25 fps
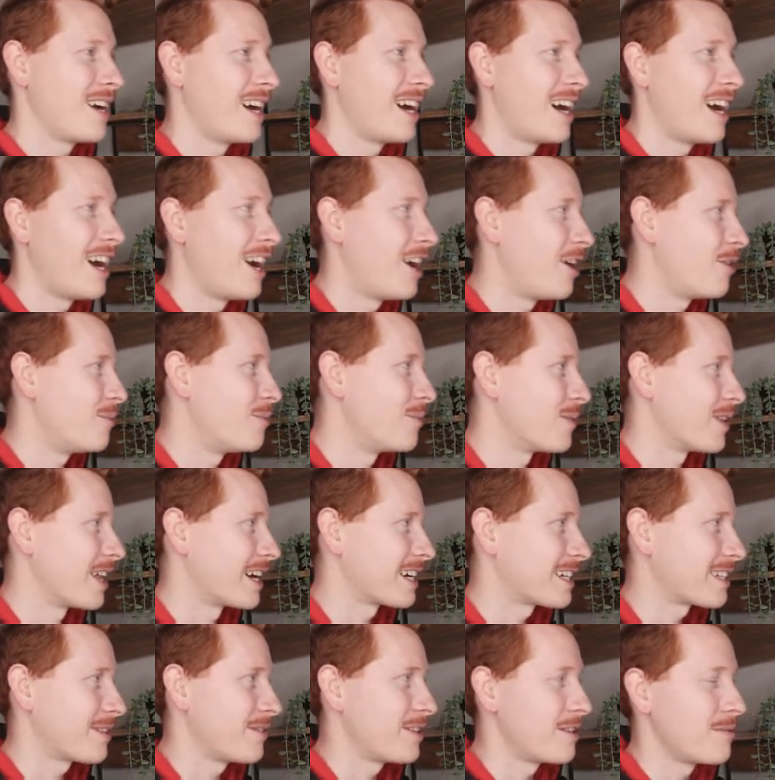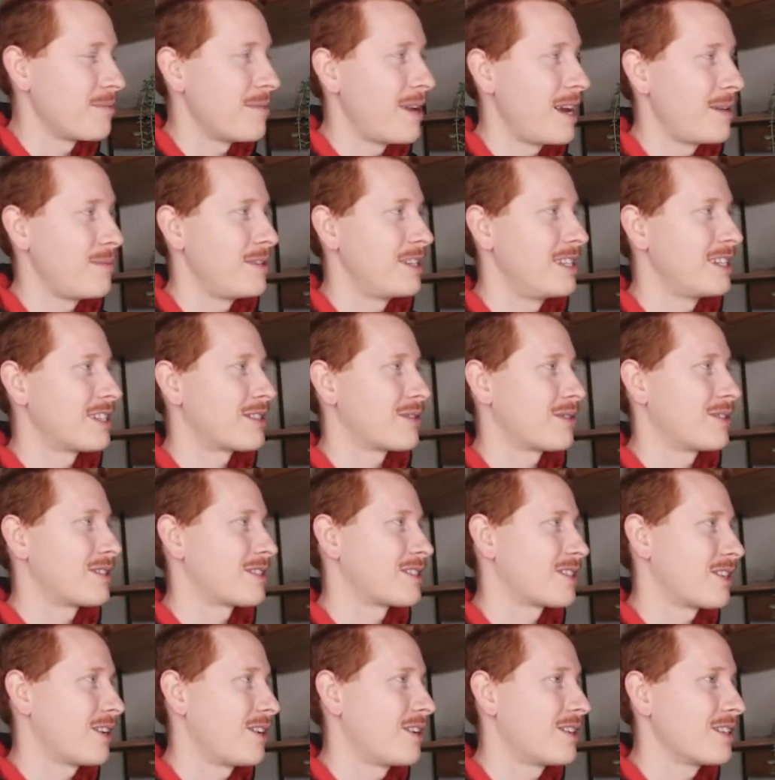Like, I mean, maybe this one's
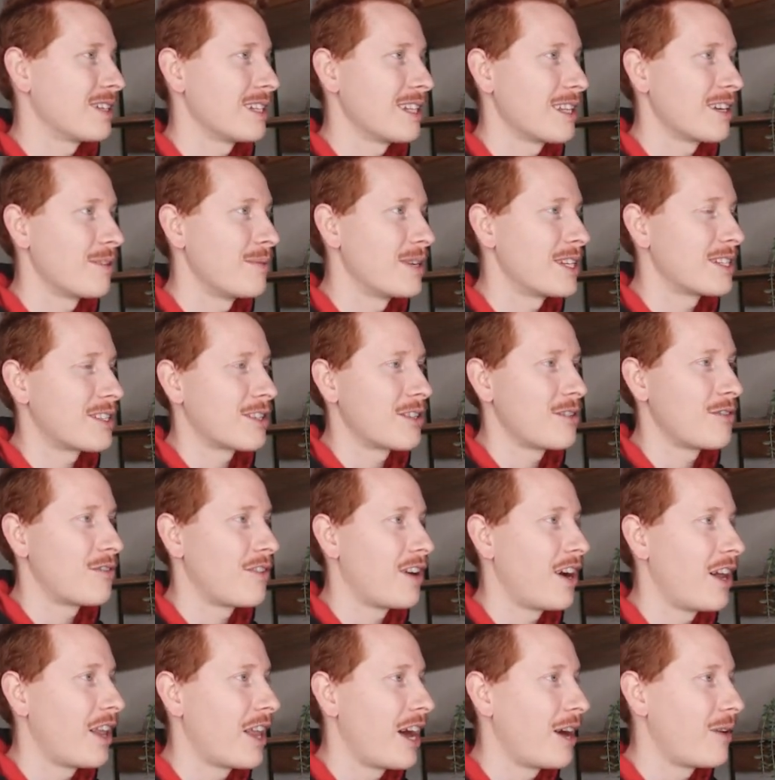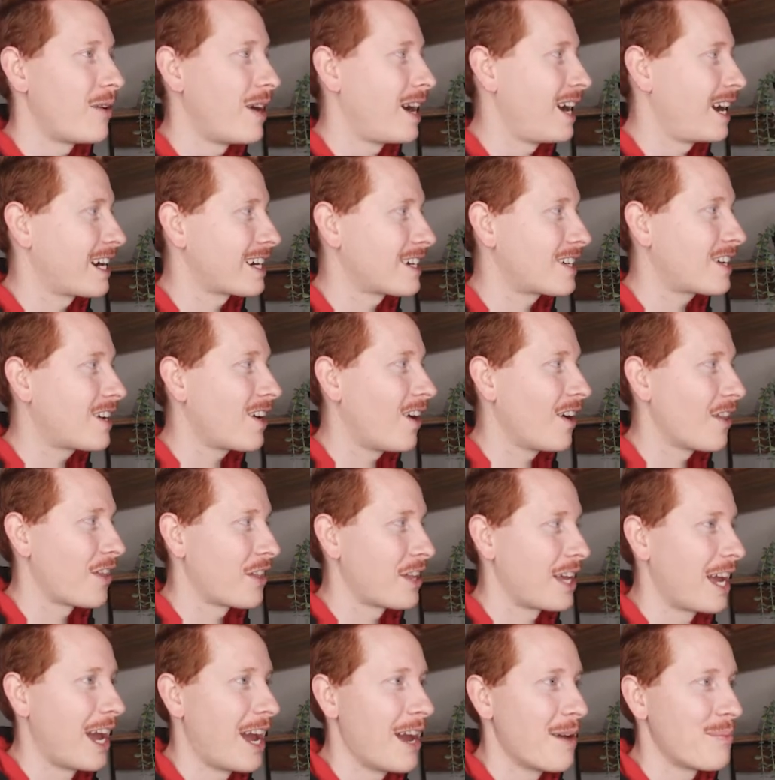turned a little bit too far that way. I got
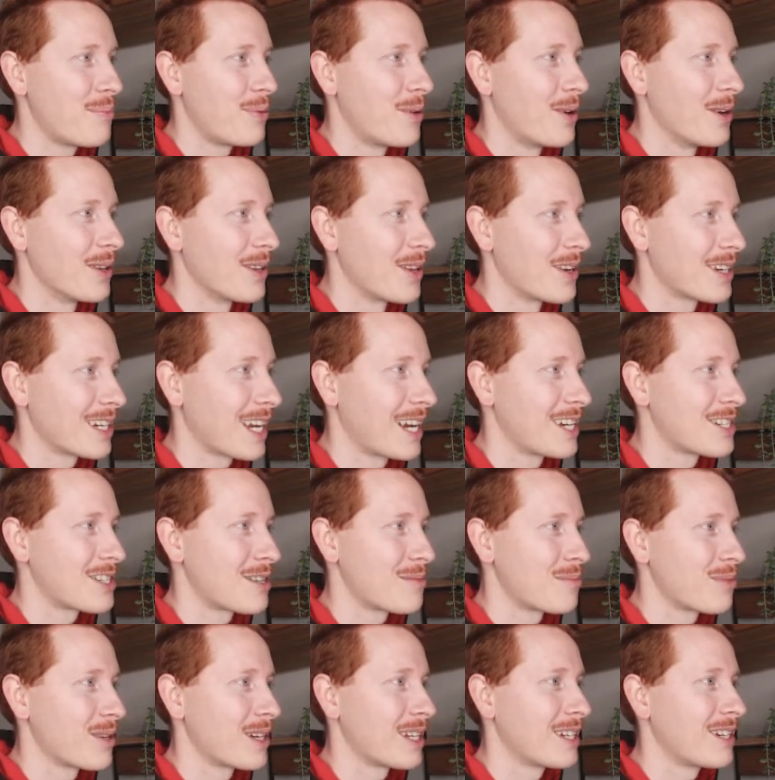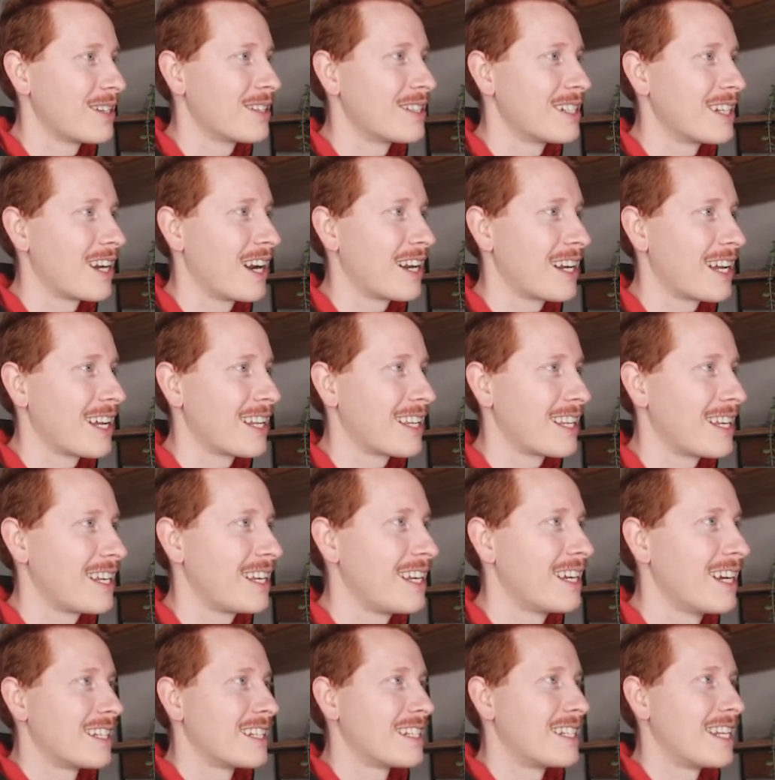the airport location pretty good. Did I get
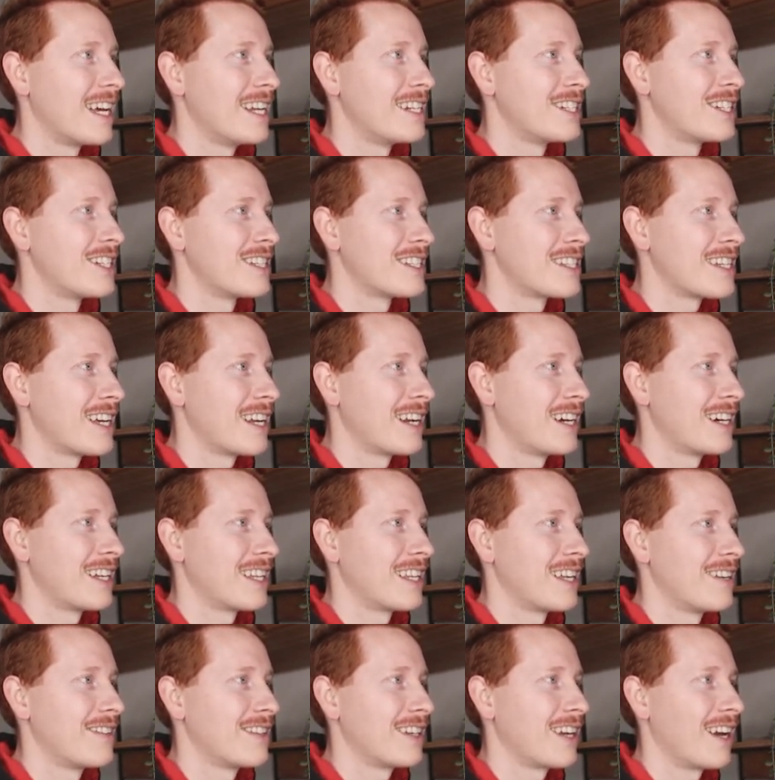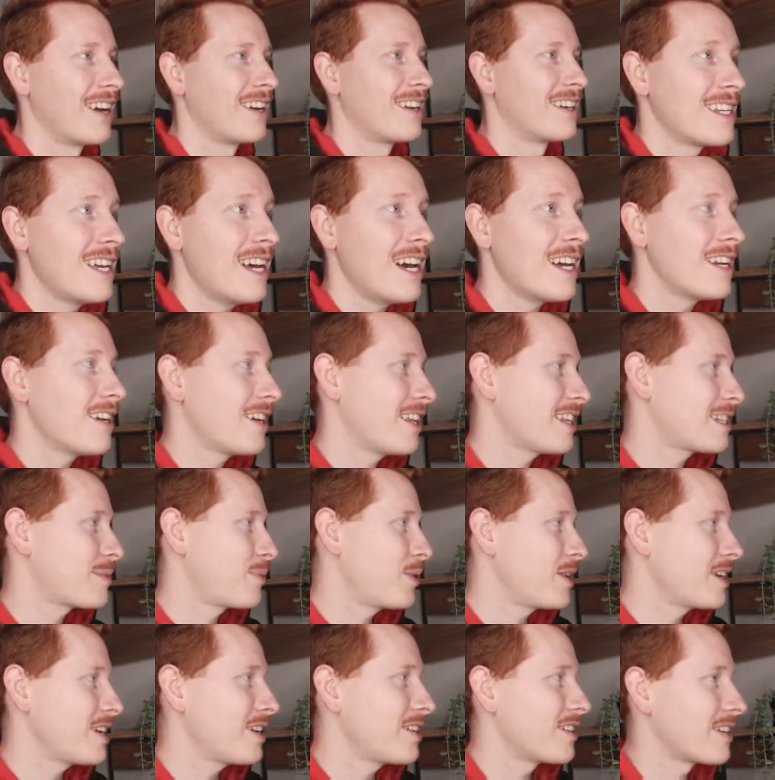the detention center? There we go. Yeah, no, that's
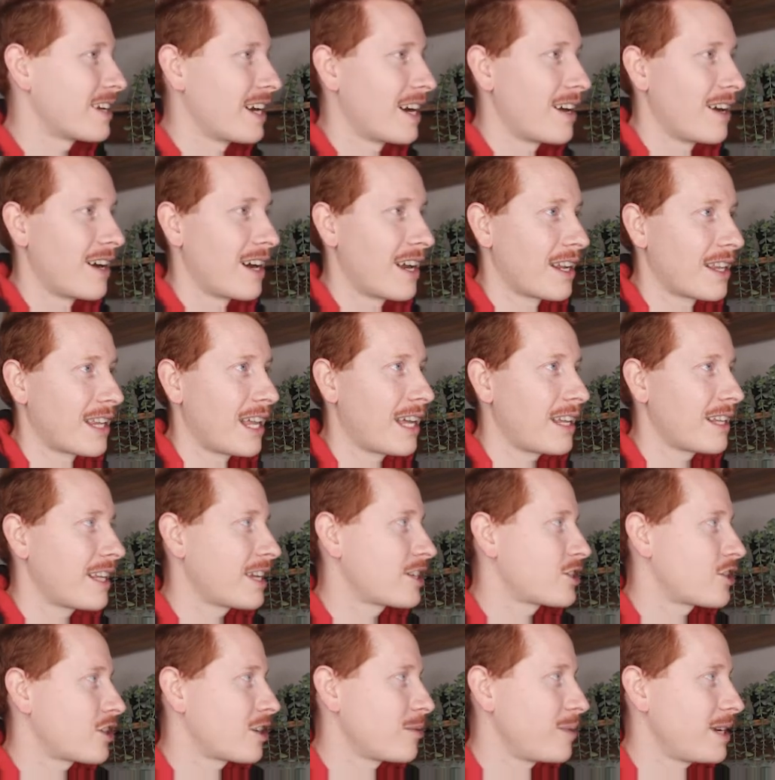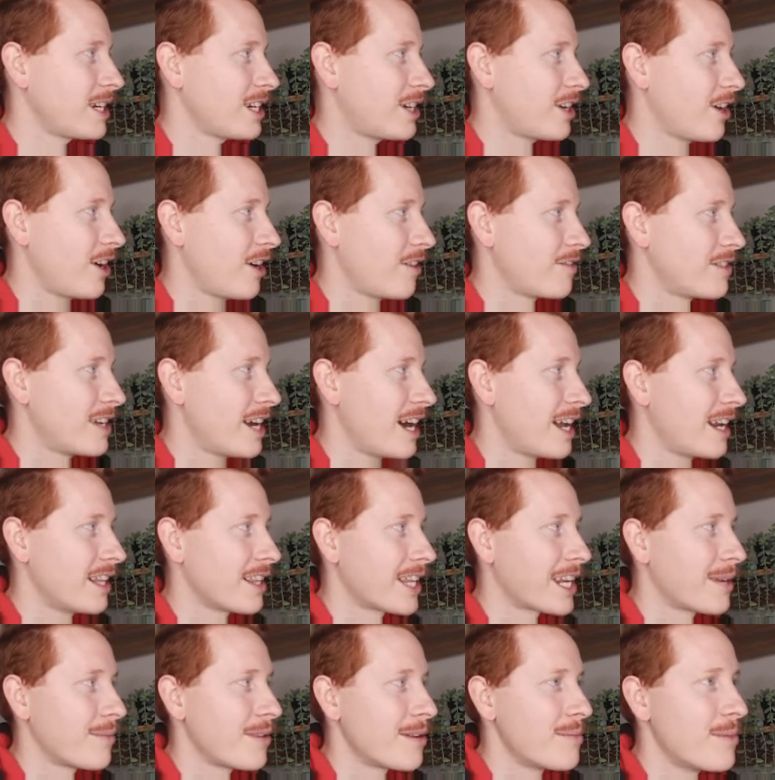pretty good. That should have been curved out a
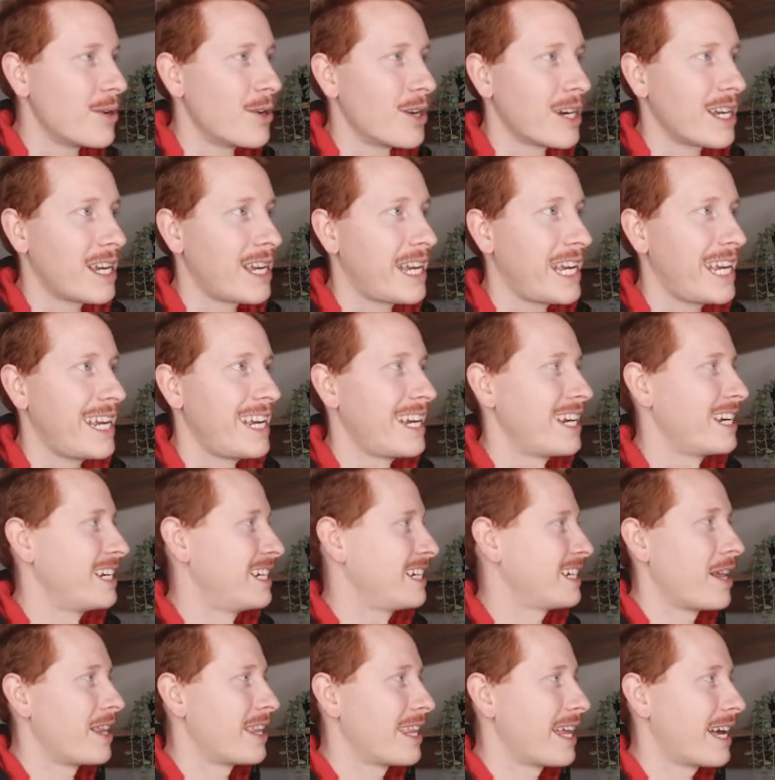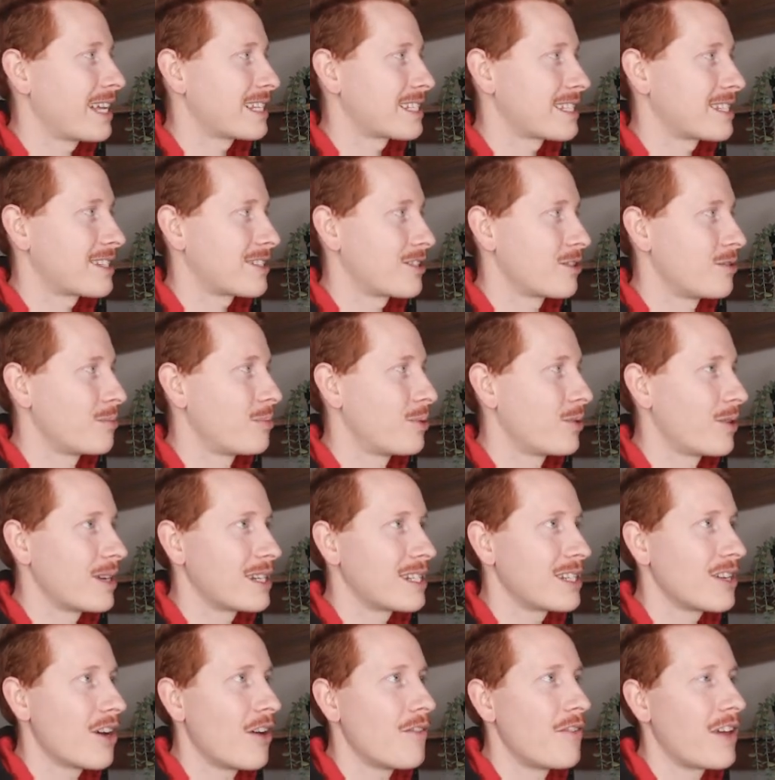little bit more here, and that's too
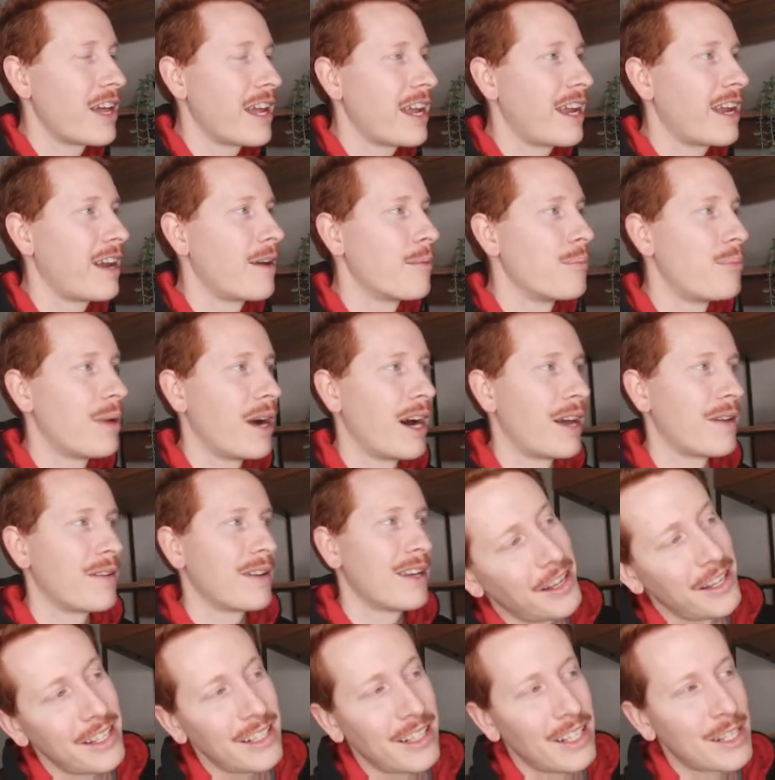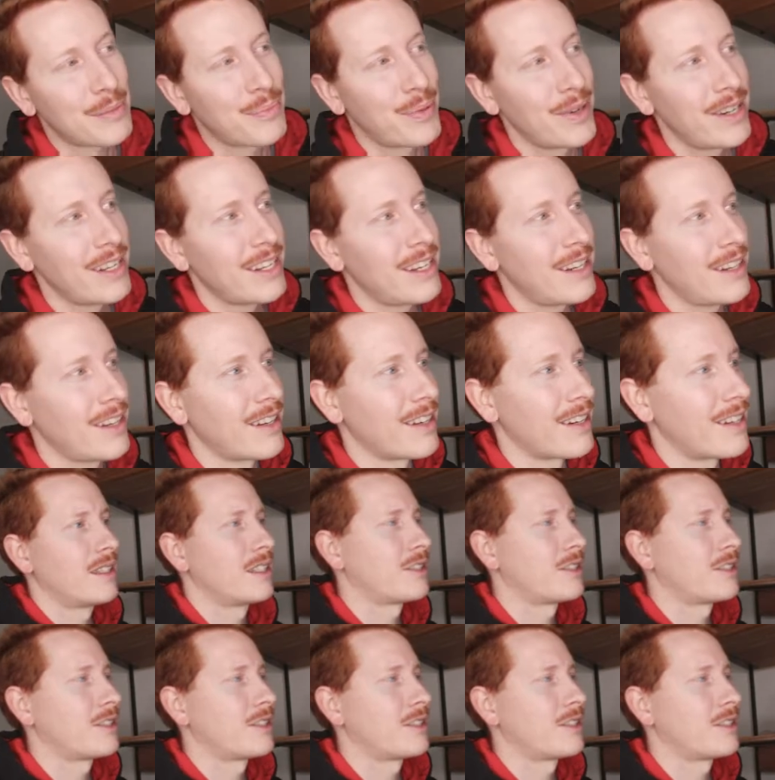pointy over here, but I think that's pretty good.